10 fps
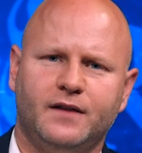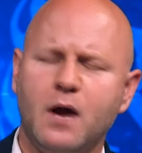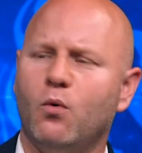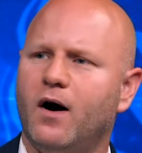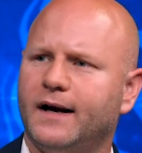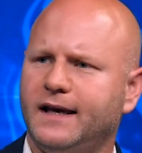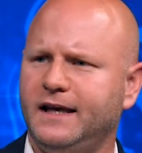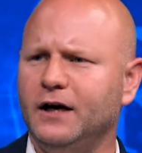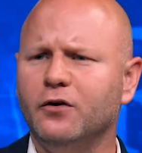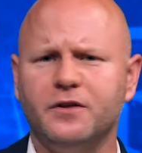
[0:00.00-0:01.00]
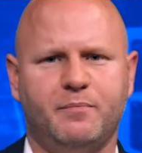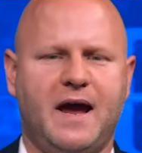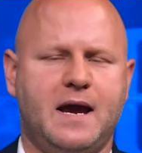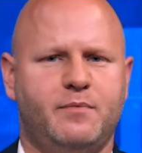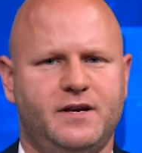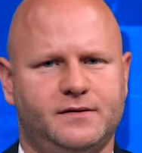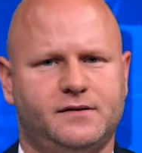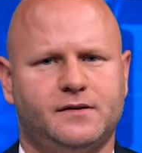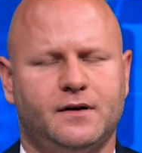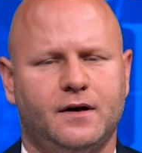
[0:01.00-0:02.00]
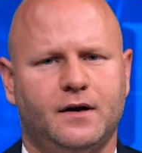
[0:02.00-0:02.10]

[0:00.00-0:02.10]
They want to kill the babies.